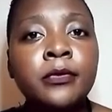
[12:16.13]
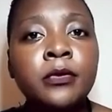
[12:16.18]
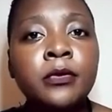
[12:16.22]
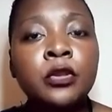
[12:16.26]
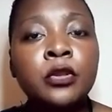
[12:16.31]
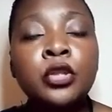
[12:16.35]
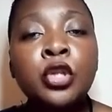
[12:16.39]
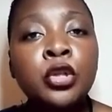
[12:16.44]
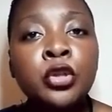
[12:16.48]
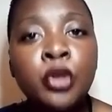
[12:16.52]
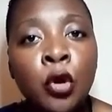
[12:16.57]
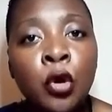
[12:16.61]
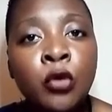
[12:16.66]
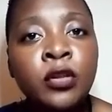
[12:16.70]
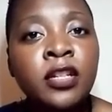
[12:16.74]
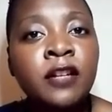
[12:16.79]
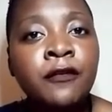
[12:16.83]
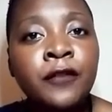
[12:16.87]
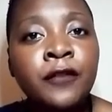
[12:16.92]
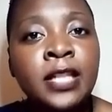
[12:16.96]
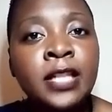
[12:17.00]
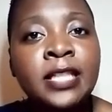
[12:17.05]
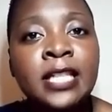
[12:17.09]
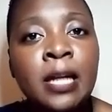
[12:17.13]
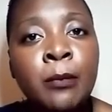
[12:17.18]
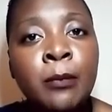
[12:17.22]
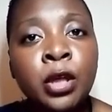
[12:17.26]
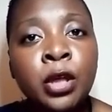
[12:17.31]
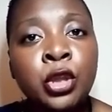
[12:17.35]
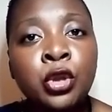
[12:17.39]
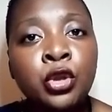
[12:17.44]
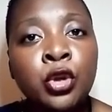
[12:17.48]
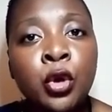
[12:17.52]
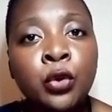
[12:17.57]
So don't defend
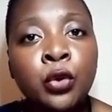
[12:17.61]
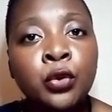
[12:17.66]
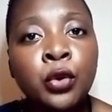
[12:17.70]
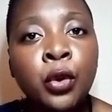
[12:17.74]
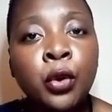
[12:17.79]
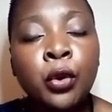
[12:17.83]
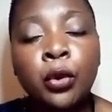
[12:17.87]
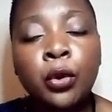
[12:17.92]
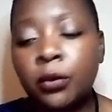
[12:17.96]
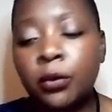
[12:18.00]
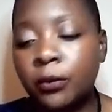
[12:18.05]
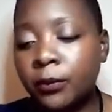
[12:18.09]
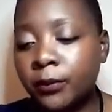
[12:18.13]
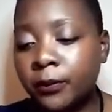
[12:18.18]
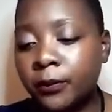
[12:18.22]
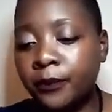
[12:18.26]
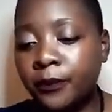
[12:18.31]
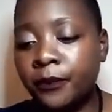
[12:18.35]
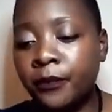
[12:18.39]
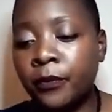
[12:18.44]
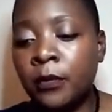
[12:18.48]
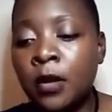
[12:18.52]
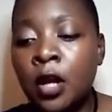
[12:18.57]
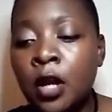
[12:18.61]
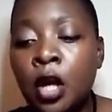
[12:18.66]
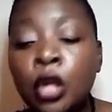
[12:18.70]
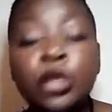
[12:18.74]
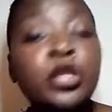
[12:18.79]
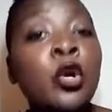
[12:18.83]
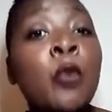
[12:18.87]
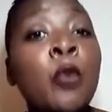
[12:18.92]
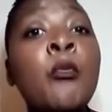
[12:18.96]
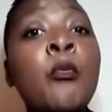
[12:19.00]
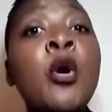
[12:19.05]
someone you don't know.
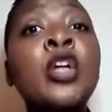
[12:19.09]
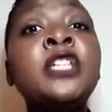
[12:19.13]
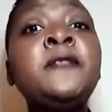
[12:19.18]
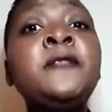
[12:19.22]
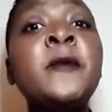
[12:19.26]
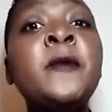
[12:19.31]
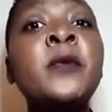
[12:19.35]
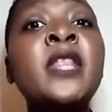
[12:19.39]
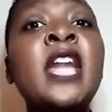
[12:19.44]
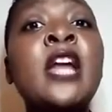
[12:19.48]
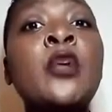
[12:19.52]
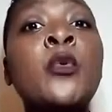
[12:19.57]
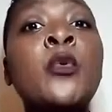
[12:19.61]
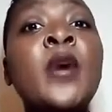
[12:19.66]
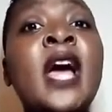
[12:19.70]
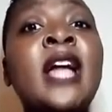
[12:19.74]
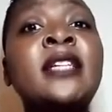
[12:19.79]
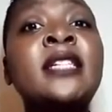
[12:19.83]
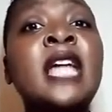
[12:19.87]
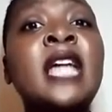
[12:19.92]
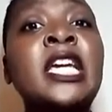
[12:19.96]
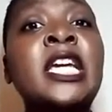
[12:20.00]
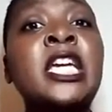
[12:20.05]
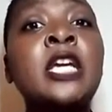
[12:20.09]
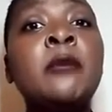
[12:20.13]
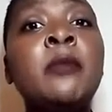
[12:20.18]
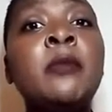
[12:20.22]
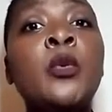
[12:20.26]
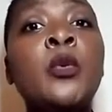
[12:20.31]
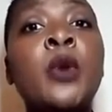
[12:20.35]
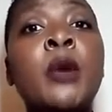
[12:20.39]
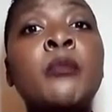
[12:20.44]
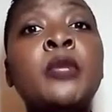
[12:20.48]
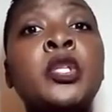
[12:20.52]
So most people that were attacking me
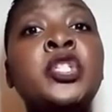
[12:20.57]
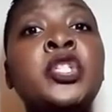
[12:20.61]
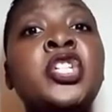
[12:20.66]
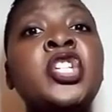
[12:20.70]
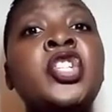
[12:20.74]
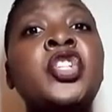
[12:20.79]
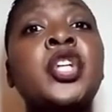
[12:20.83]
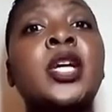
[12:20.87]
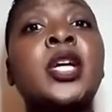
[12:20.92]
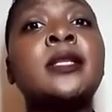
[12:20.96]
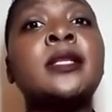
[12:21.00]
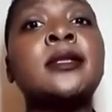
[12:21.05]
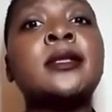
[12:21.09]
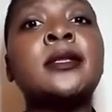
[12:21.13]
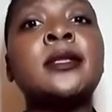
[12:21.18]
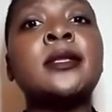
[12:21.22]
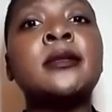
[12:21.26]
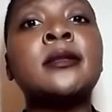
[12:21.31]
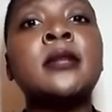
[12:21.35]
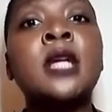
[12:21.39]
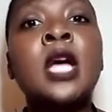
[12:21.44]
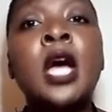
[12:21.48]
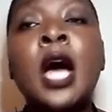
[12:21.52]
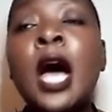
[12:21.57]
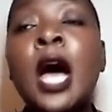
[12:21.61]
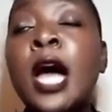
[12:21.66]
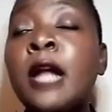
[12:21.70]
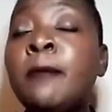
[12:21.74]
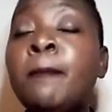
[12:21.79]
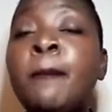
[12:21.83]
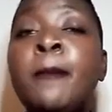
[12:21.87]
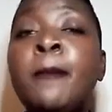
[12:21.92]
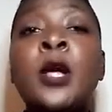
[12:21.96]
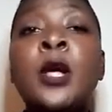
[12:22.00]
were musicians
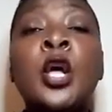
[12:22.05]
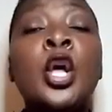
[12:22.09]
and